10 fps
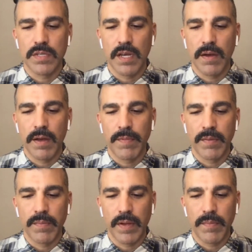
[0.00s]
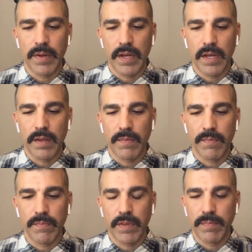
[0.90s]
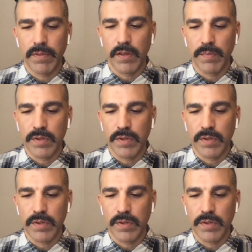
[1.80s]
The